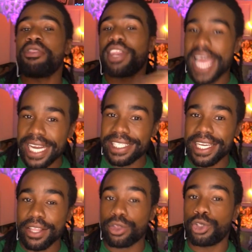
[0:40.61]
the
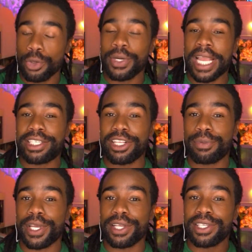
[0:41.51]
19th, June 19th,
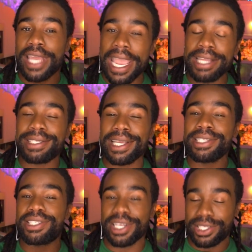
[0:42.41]
because in
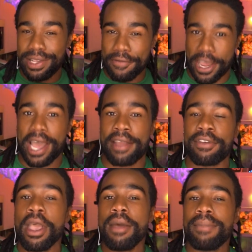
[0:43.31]

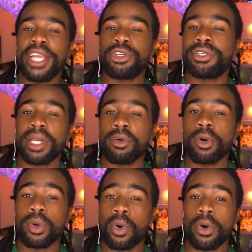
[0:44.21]
1865, Major
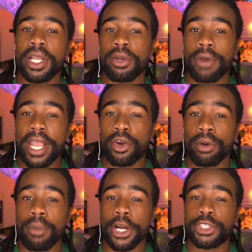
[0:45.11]
General Gordon
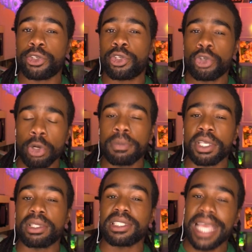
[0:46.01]
Granger marched troops
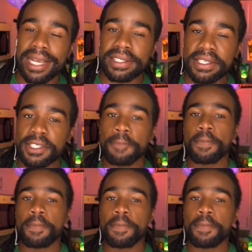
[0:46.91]
into Texas